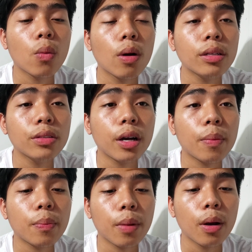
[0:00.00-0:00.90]
one
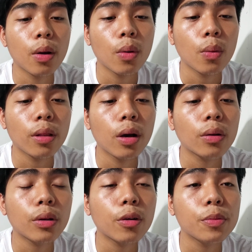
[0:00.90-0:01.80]
dropped
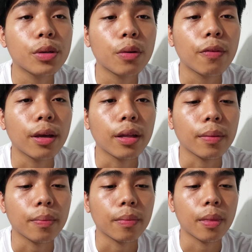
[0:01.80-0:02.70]
without her observing it,